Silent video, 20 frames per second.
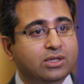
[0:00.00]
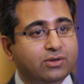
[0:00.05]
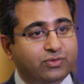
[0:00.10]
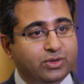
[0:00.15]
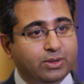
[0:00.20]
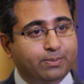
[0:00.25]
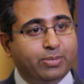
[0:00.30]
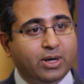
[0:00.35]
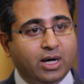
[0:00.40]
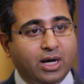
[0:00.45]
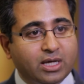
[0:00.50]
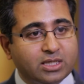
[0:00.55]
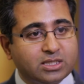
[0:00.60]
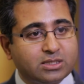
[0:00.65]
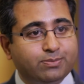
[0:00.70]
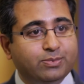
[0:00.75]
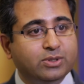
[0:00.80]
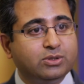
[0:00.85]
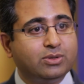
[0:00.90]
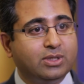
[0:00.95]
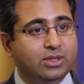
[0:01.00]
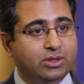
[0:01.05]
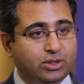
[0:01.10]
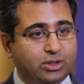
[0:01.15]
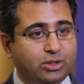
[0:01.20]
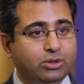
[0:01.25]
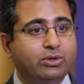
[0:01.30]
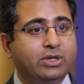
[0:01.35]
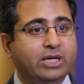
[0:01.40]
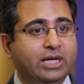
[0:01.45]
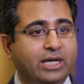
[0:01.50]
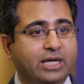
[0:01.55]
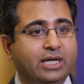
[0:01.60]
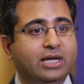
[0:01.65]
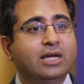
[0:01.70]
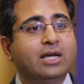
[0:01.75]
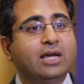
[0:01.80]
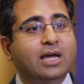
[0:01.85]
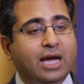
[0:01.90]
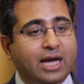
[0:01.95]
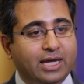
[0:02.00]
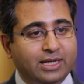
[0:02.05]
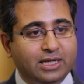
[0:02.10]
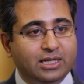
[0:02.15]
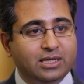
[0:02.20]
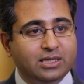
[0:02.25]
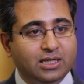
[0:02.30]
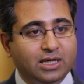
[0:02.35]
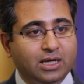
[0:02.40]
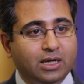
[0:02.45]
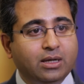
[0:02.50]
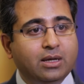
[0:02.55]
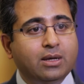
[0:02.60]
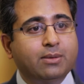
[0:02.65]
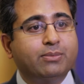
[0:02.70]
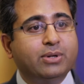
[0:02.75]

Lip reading: of the past between the UK and India,